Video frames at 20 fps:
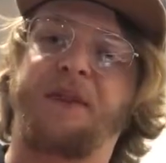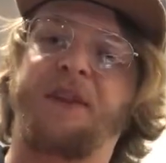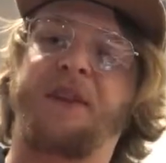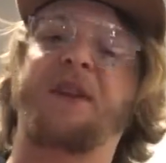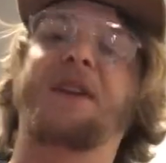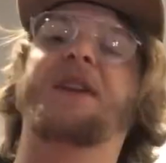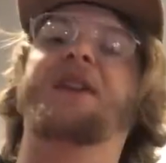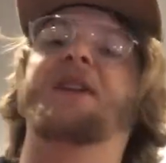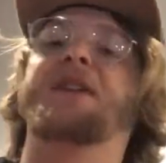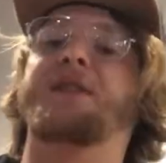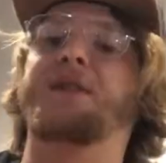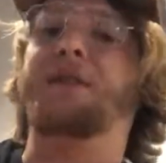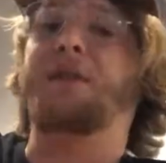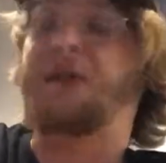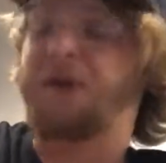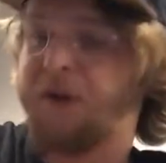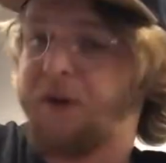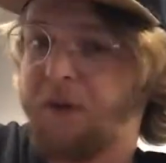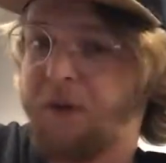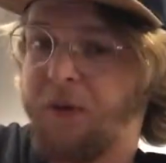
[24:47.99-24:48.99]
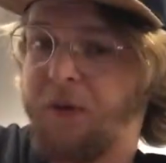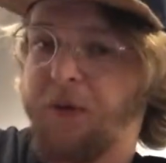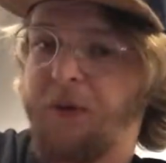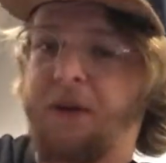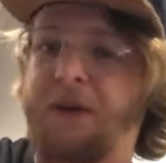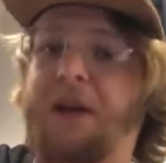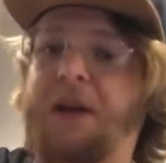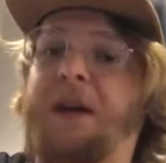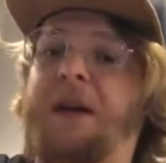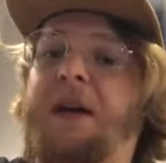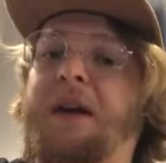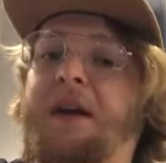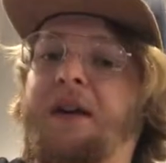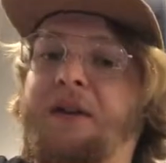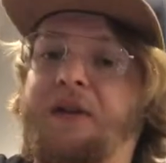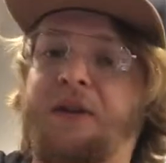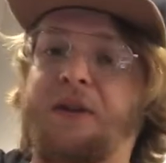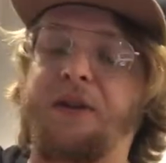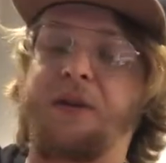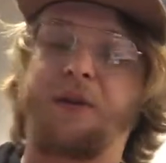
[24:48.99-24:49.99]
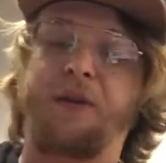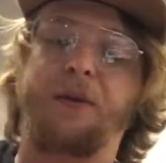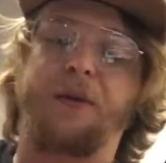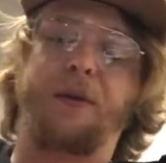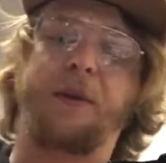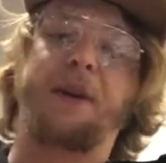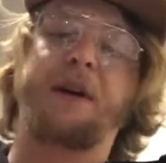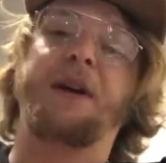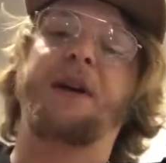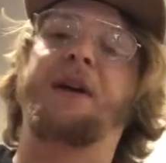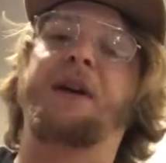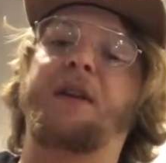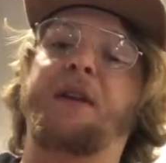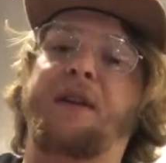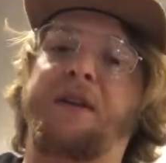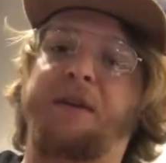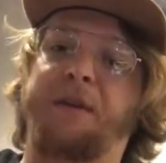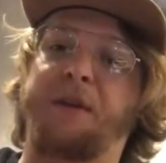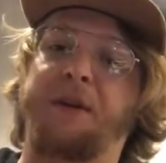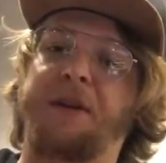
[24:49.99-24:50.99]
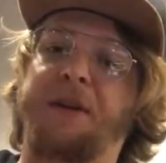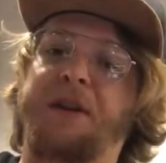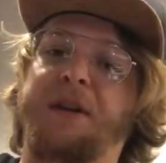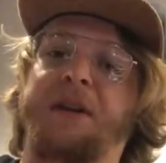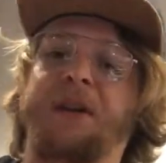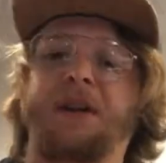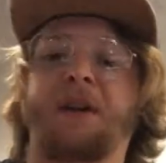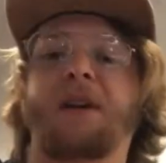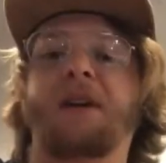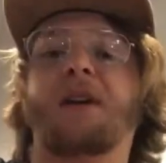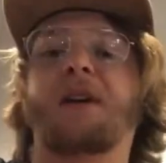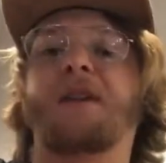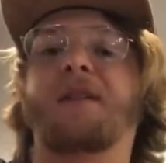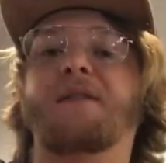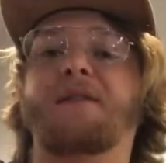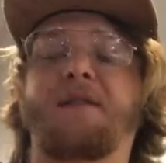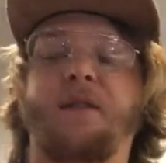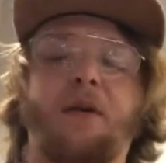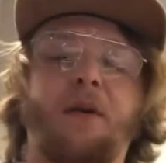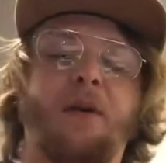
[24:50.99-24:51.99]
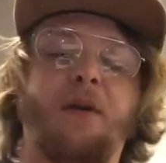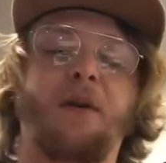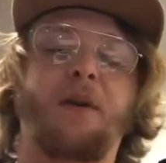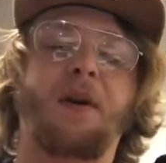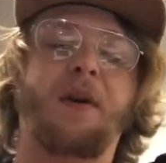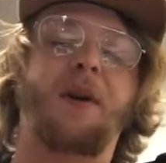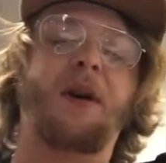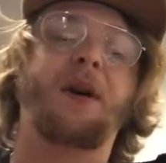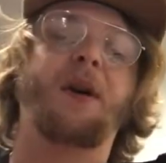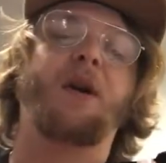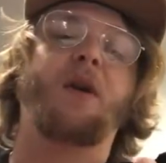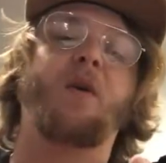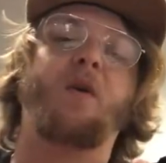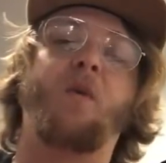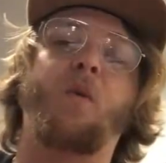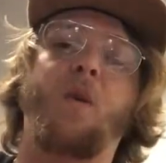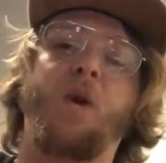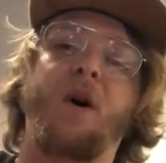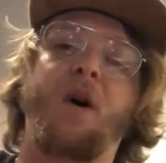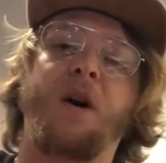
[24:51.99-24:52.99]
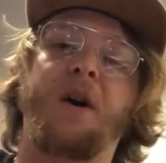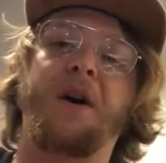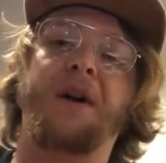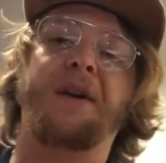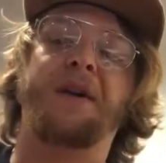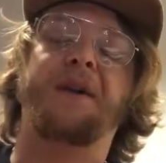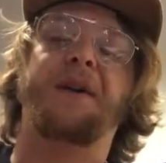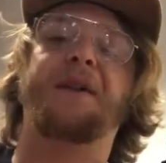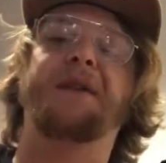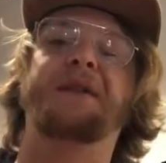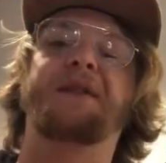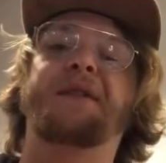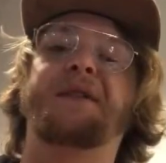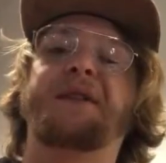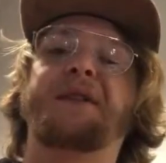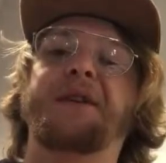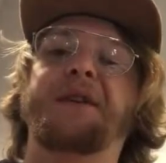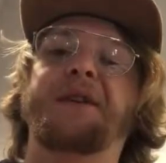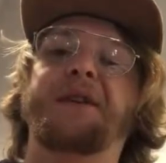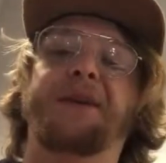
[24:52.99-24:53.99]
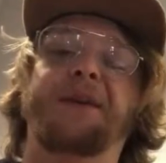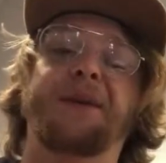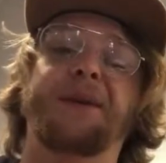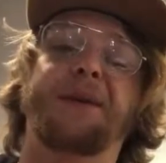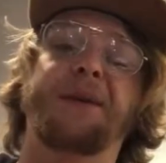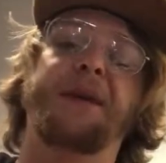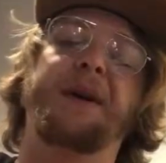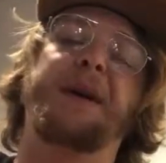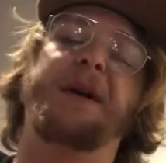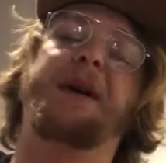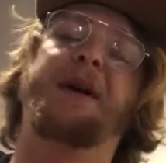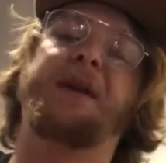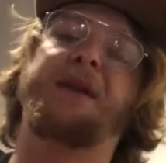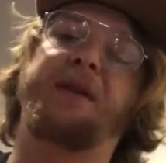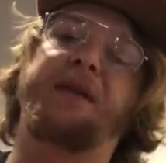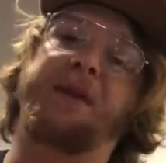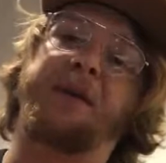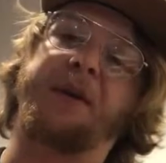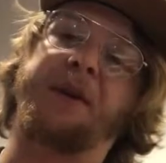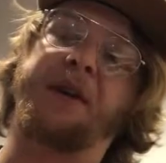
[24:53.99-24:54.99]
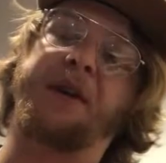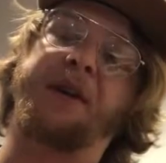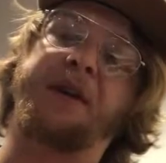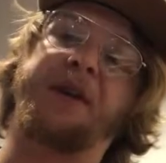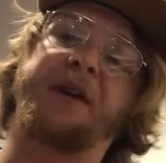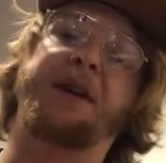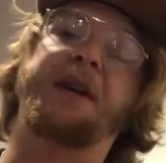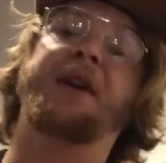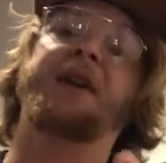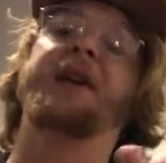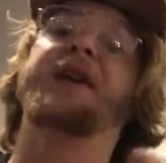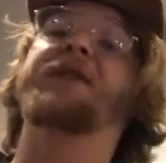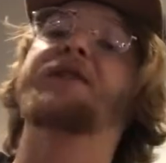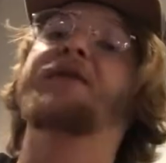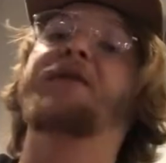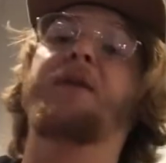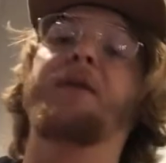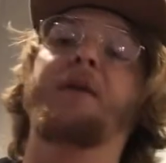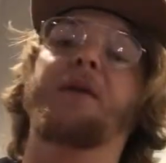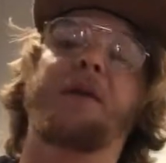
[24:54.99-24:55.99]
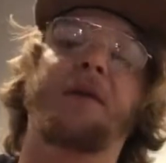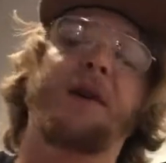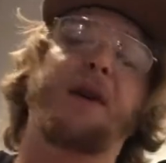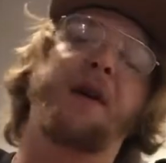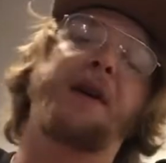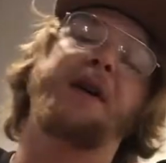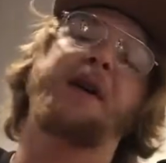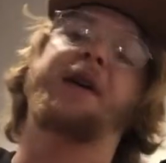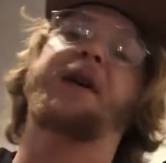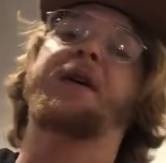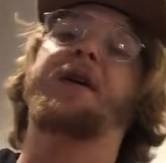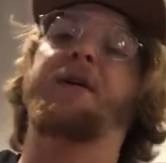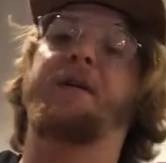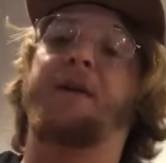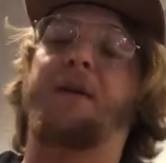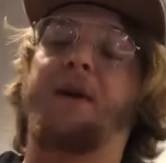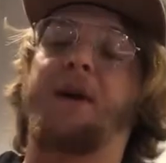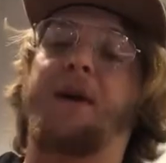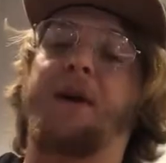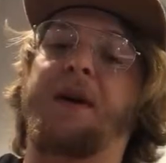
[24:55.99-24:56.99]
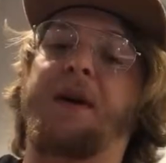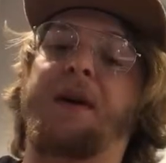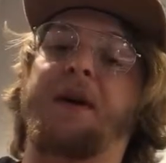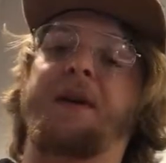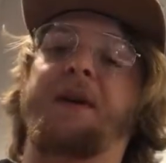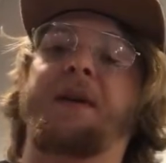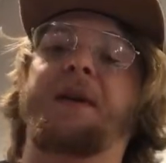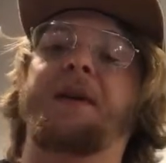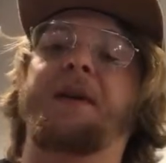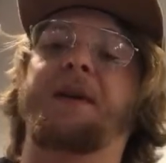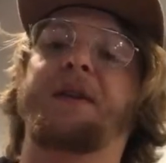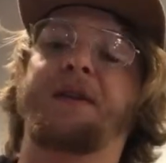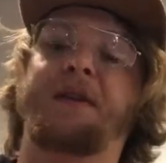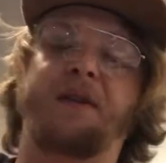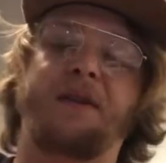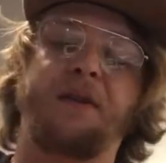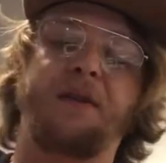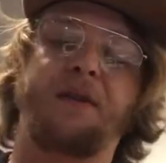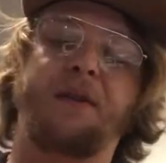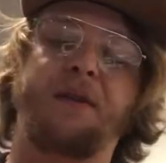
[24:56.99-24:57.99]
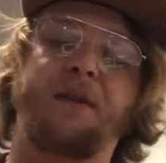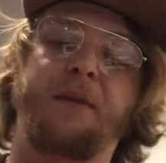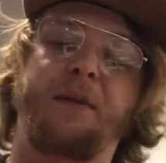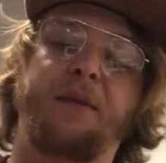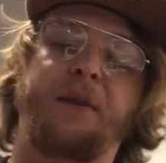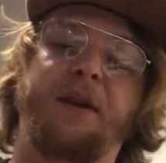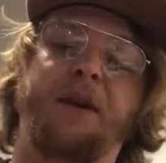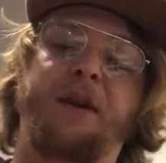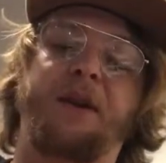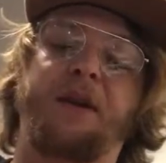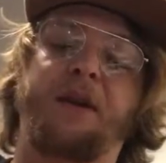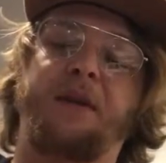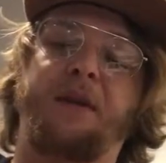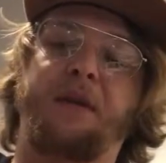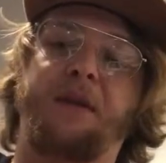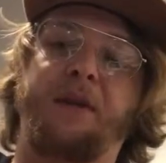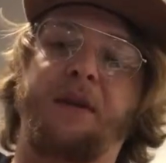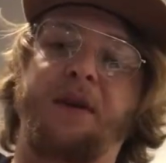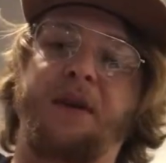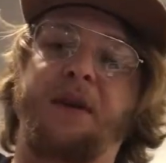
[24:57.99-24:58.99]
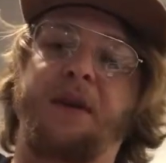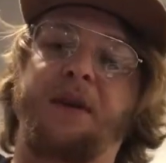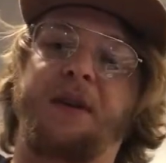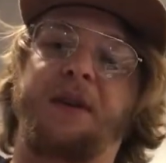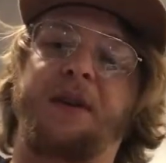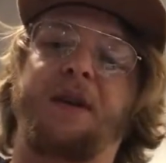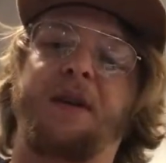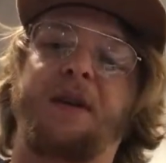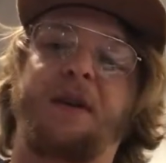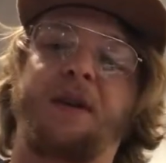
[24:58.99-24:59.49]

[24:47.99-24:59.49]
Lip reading: you're gonna do the chord 2, 3, 4, 1, 2, 3, 4. 1, 2, 3,